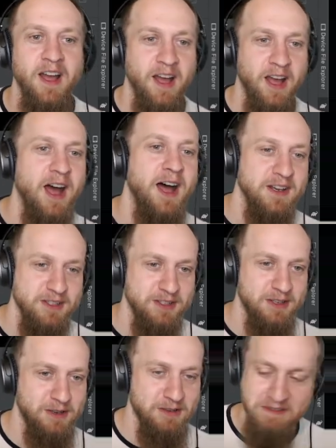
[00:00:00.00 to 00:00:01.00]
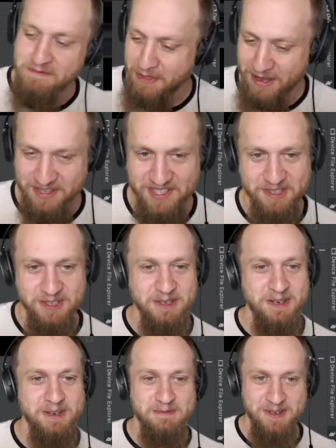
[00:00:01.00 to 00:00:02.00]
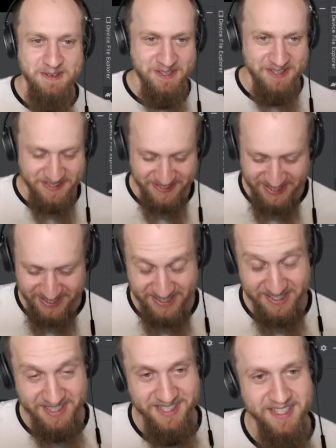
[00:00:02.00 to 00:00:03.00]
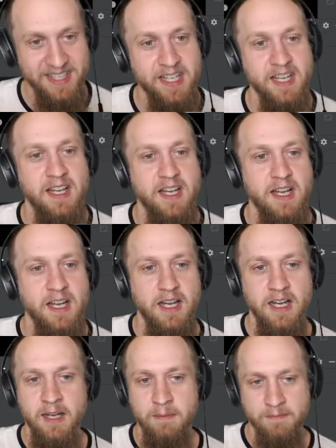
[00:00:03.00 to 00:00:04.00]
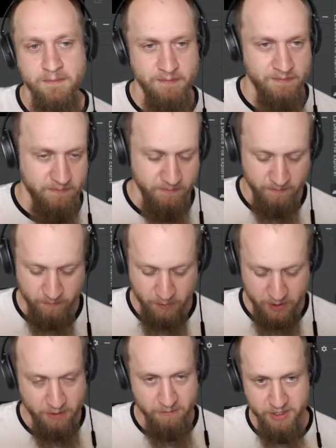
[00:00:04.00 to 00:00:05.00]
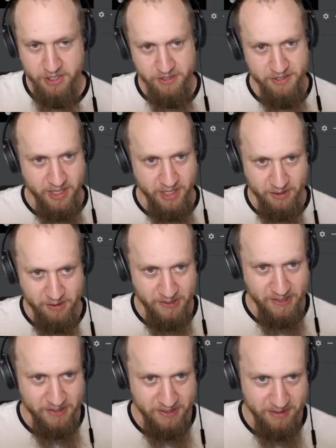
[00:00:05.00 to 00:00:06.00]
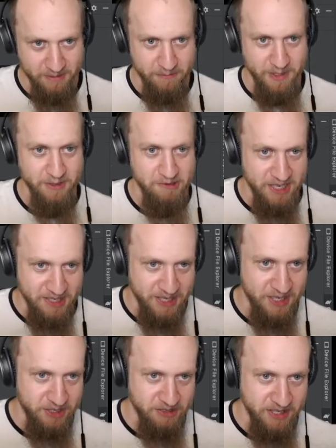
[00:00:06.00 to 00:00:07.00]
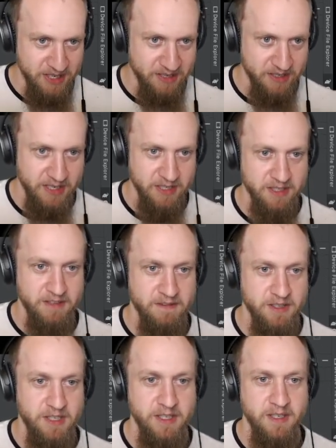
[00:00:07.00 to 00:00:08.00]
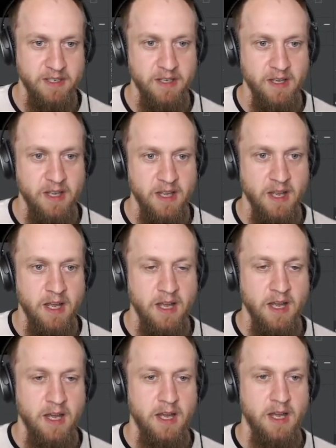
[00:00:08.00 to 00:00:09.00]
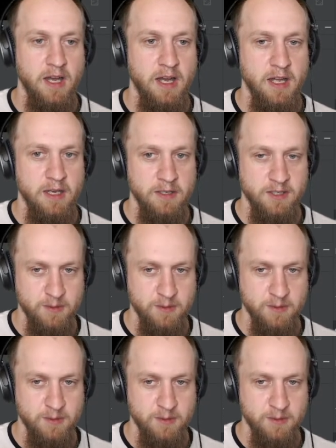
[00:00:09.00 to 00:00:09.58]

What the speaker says: And there's a lot of things to talk about, I guess. For now, we just ignore this. We create an engine here in the activity, and